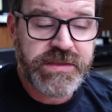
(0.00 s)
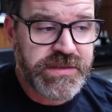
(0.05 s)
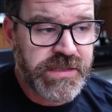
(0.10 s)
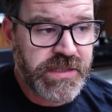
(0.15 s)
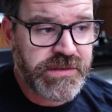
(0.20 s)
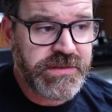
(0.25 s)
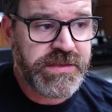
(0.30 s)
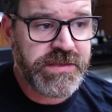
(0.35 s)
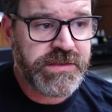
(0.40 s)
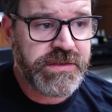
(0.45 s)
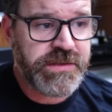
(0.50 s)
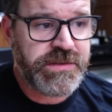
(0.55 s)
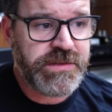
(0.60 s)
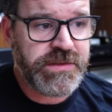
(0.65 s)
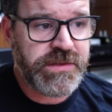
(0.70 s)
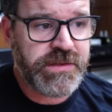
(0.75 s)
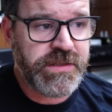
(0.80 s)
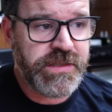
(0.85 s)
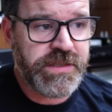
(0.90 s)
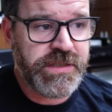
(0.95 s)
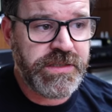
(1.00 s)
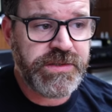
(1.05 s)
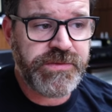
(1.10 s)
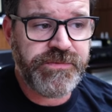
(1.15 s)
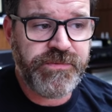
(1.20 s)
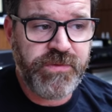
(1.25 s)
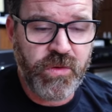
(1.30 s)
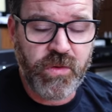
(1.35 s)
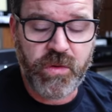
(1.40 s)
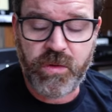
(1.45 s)
Sound signature is
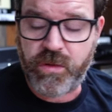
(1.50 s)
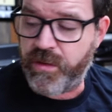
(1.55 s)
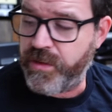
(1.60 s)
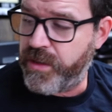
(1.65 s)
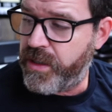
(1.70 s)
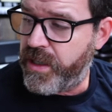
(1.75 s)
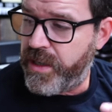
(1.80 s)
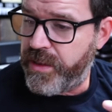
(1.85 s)
full.